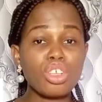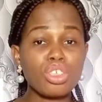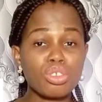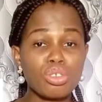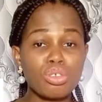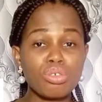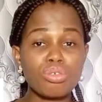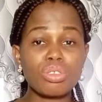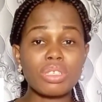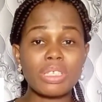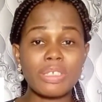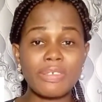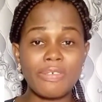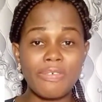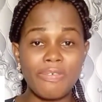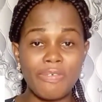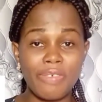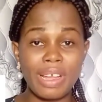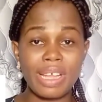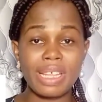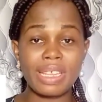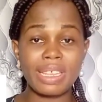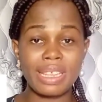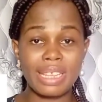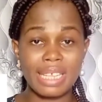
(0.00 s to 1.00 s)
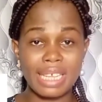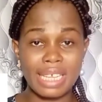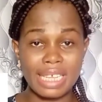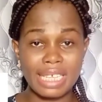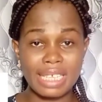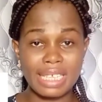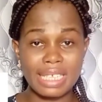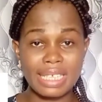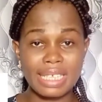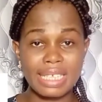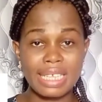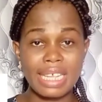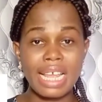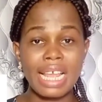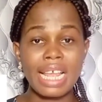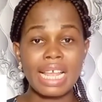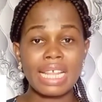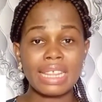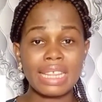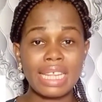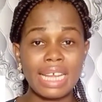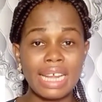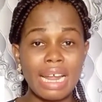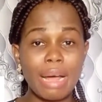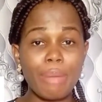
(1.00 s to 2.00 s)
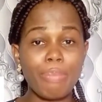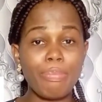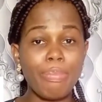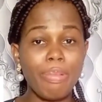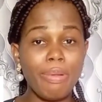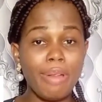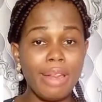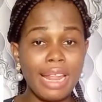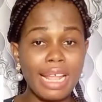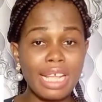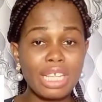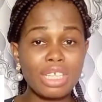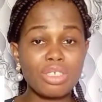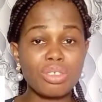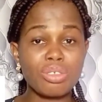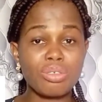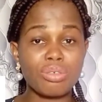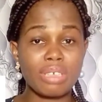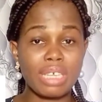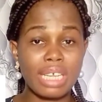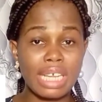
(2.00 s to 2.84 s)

two different things that are placed